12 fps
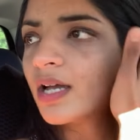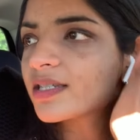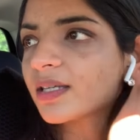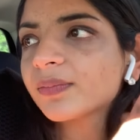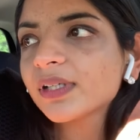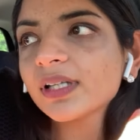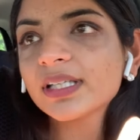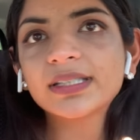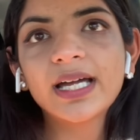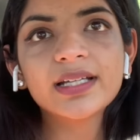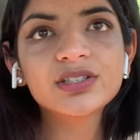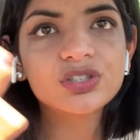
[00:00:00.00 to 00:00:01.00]
something like
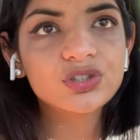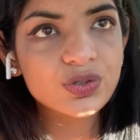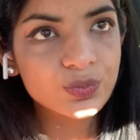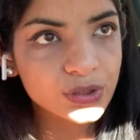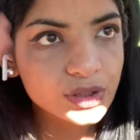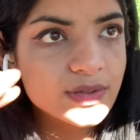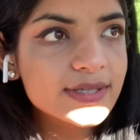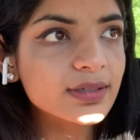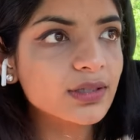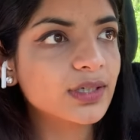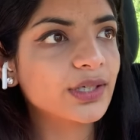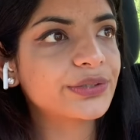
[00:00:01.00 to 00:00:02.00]
that, to just reduce the
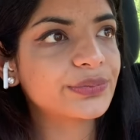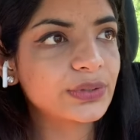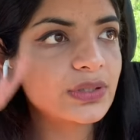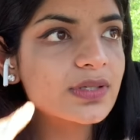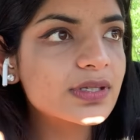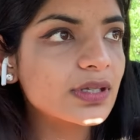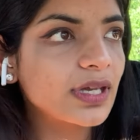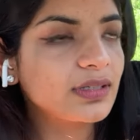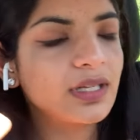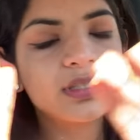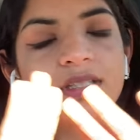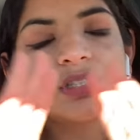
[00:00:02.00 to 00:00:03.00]
urge,
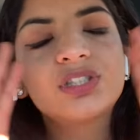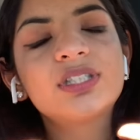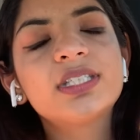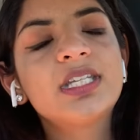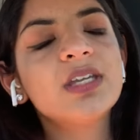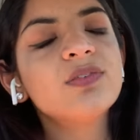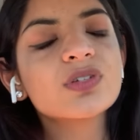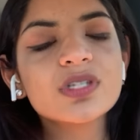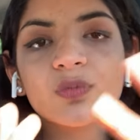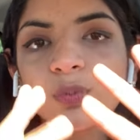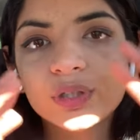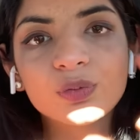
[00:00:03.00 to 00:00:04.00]
and to give
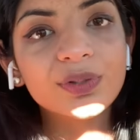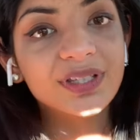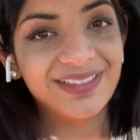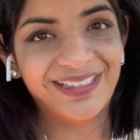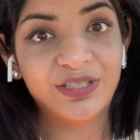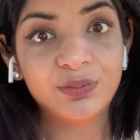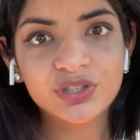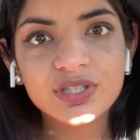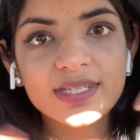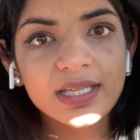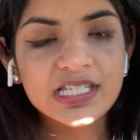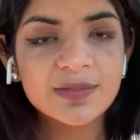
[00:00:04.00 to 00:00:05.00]
yourself what you really need, which is
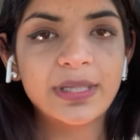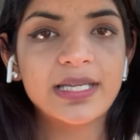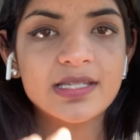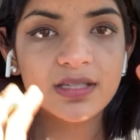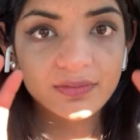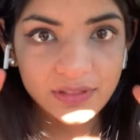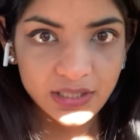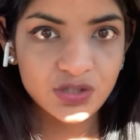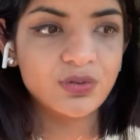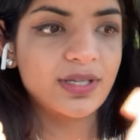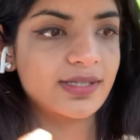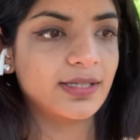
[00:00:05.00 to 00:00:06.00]
that space of
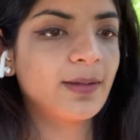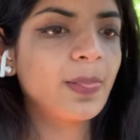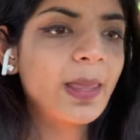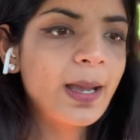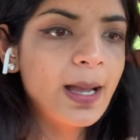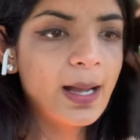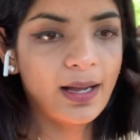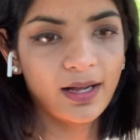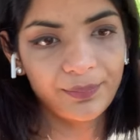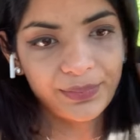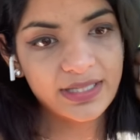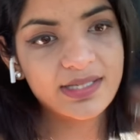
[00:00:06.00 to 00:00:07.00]
de-stressing,
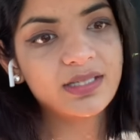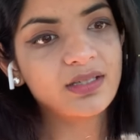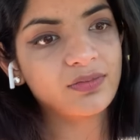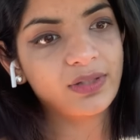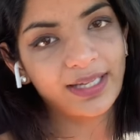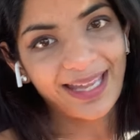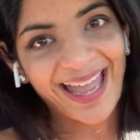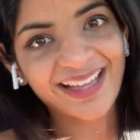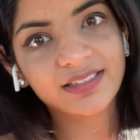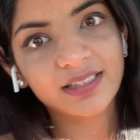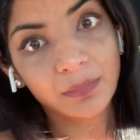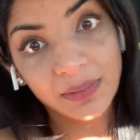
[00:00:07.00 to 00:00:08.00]
instead of like
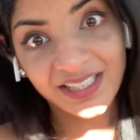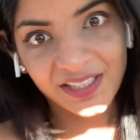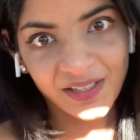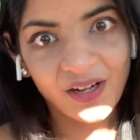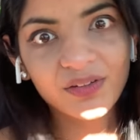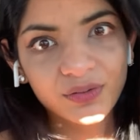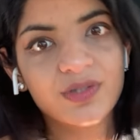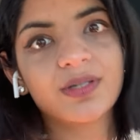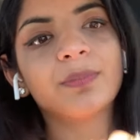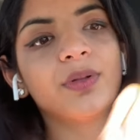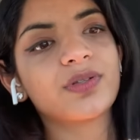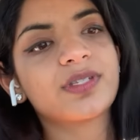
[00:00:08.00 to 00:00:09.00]
acting immediately on those
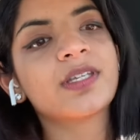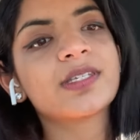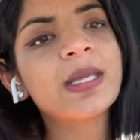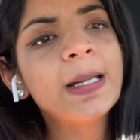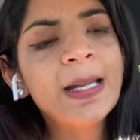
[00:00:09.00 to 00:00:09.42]
impulses.